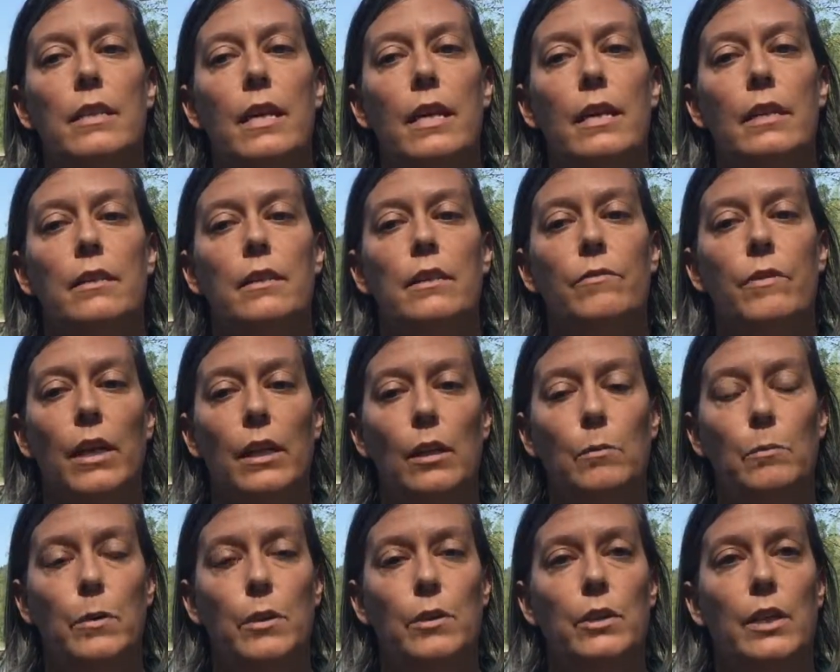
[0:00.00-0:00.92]
that
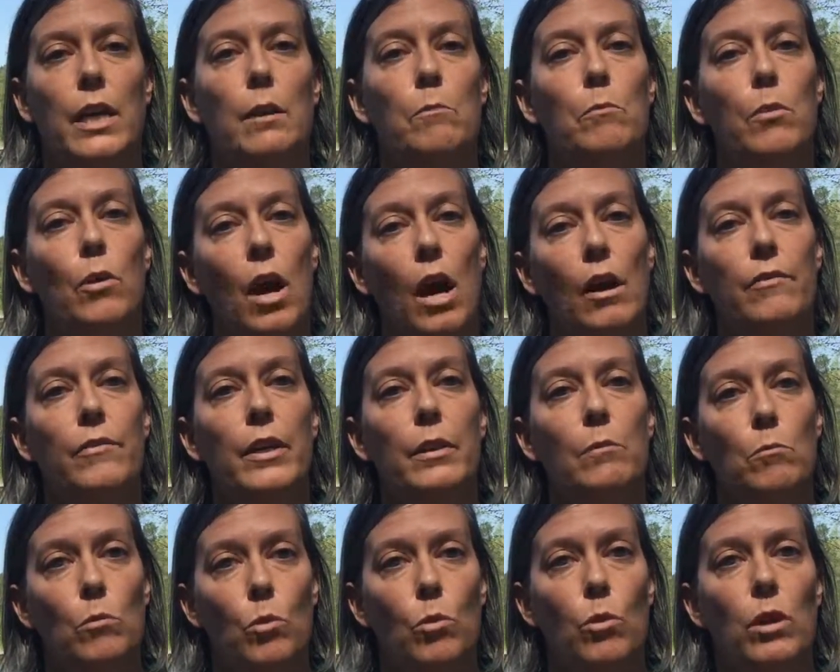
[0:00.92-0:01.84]
developers can
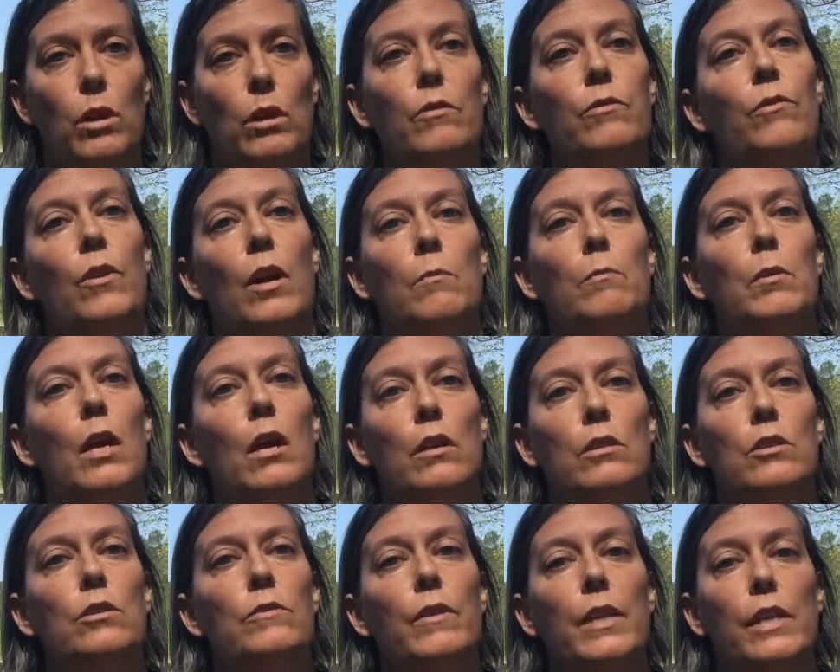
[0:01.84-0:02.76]
profit more from
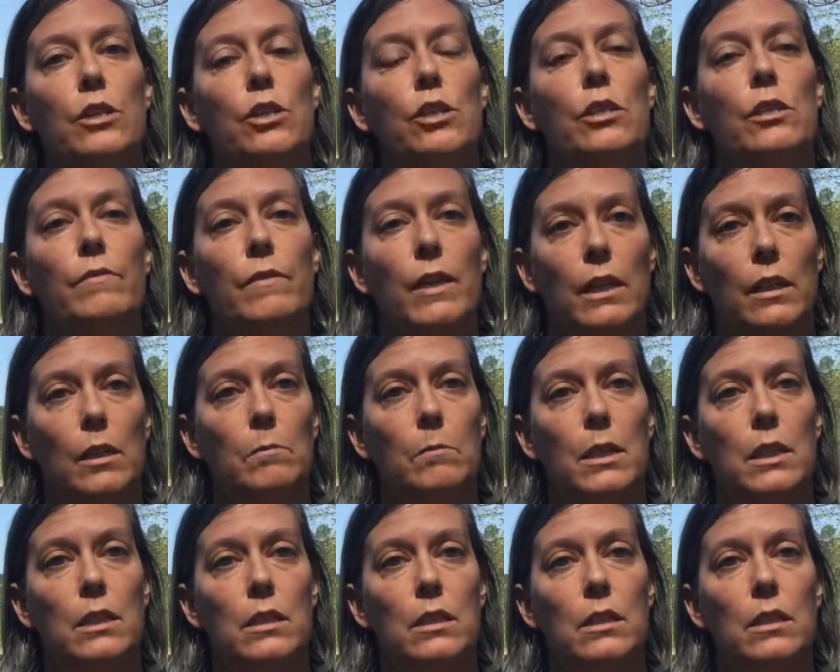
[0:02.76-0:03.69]
conservation
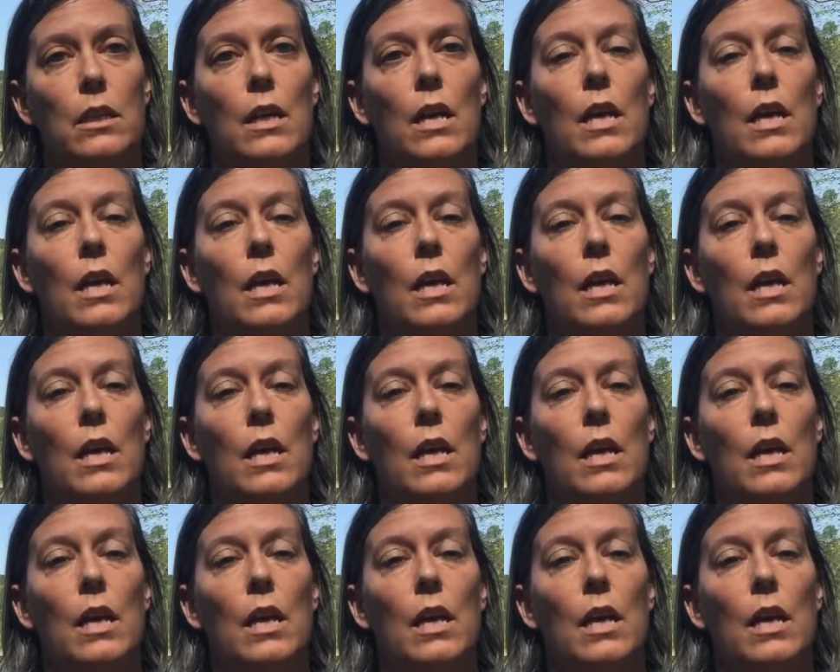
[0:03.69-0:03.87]
developments.